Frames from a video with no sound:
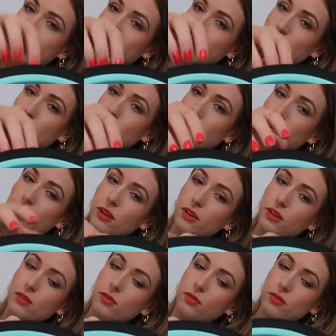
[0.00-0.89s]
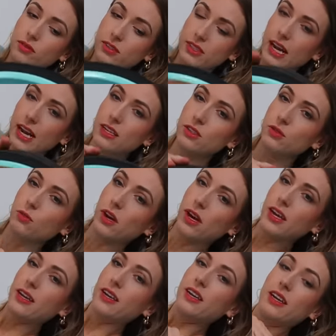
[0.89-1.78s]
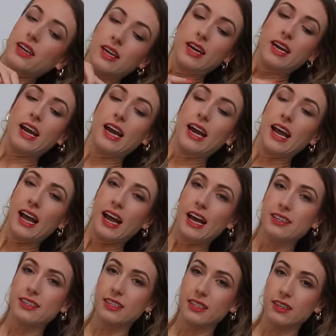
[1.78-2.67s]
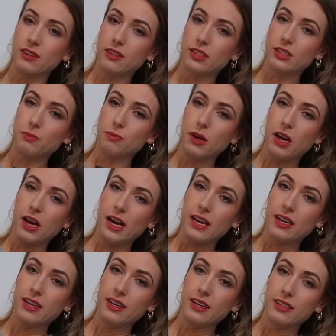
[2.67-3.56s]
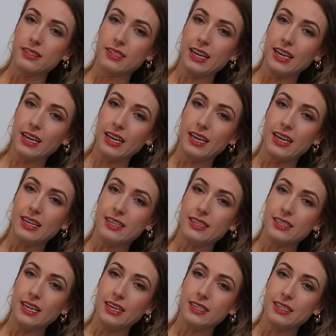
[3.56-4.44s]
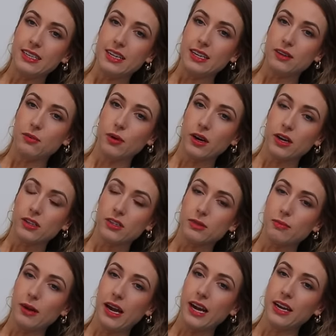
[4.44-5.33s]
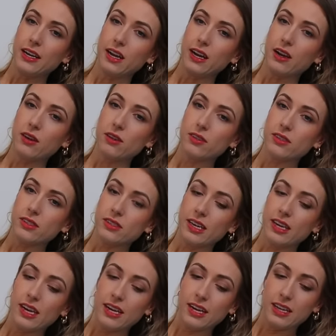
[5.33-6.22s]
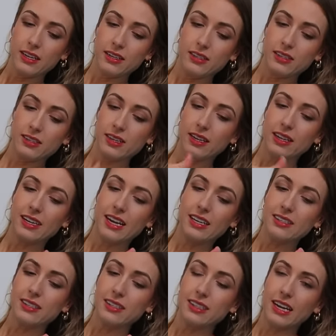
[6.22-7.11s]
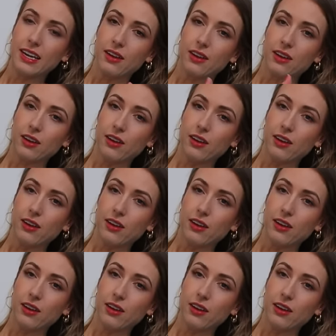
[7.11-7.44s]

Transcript: is the middle sized one, and it has a little spot, it's like indented where your spine goes, and it's nice and like